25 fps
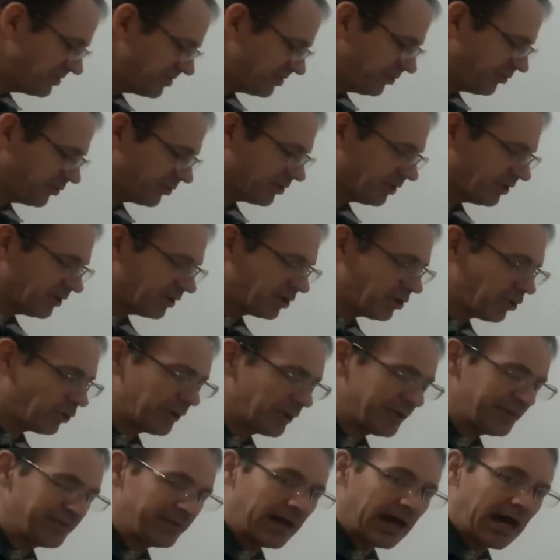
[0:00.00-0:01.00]
you're going to go
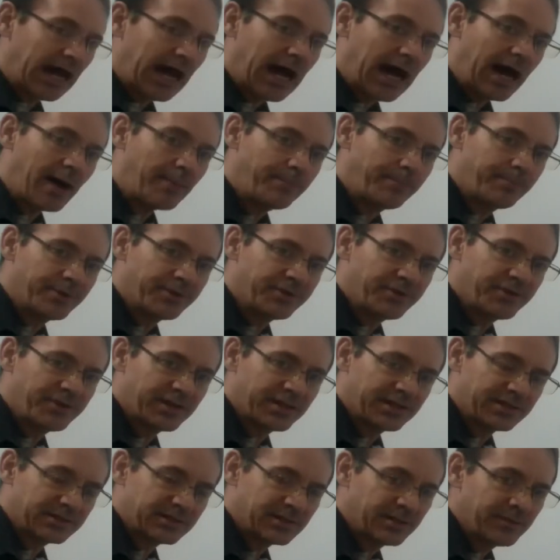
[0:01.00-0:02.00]
in the
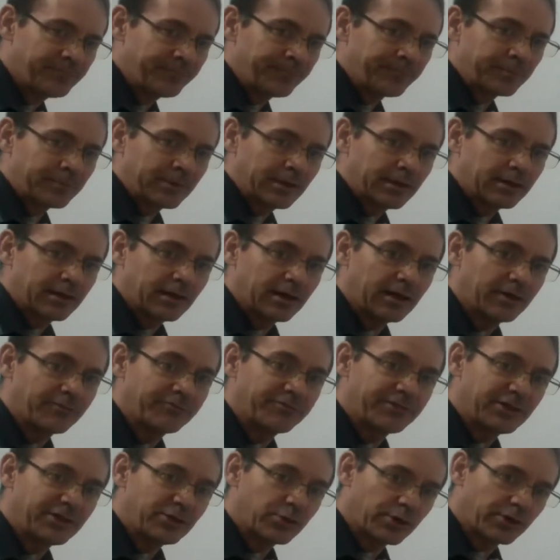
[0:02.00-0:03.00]
opposite of
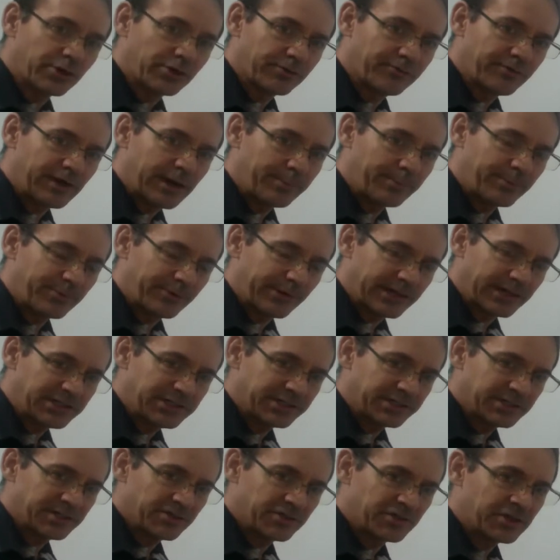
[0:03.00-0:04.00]
the order of
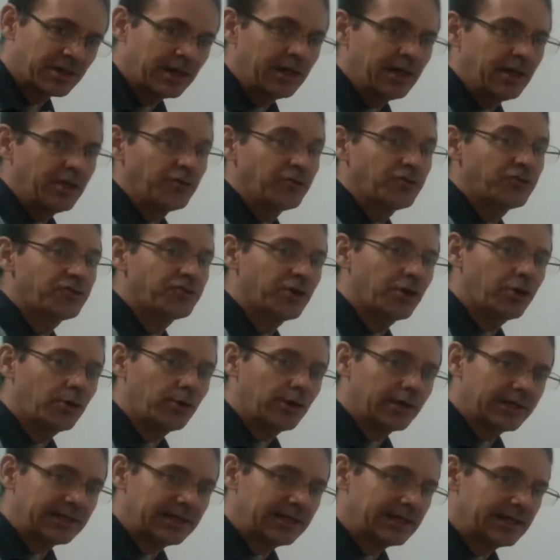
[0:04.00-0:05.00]
operations. So
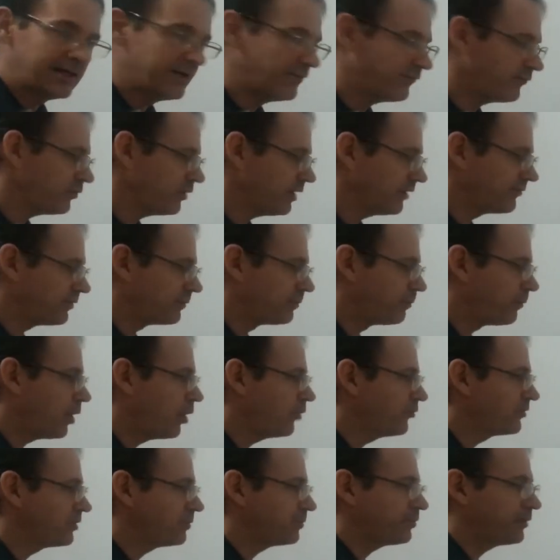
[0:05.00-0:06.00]
again, if you have a
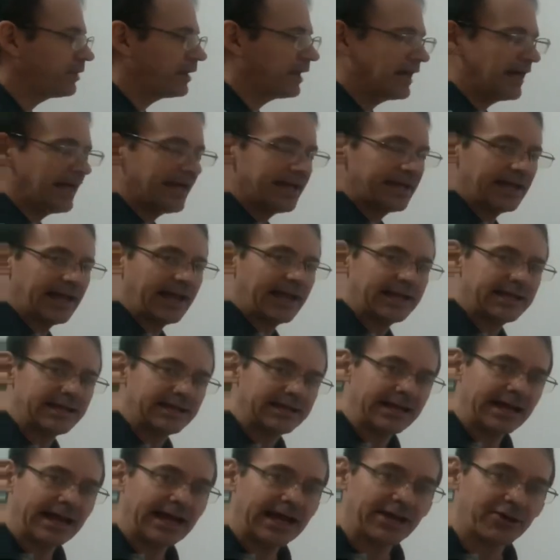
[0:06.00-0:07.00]
multiply and an
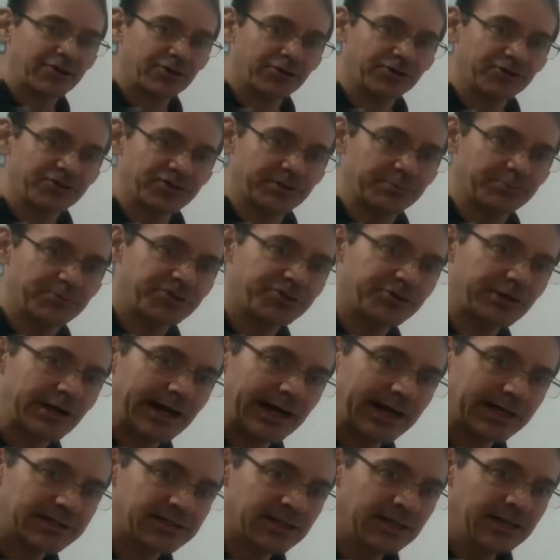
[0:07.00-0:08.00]
add or
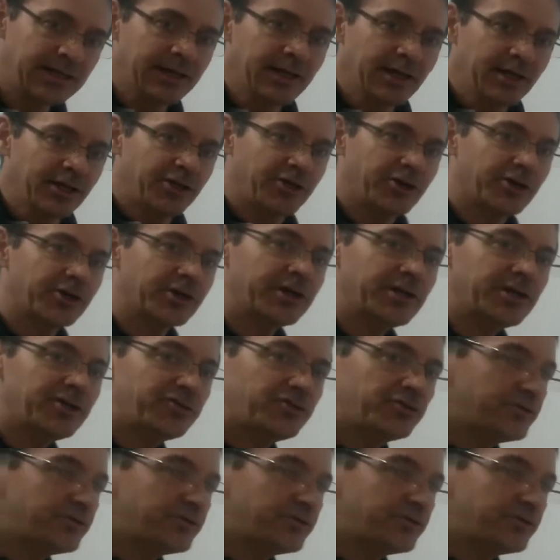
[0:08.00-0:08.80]
subtract, you're going to do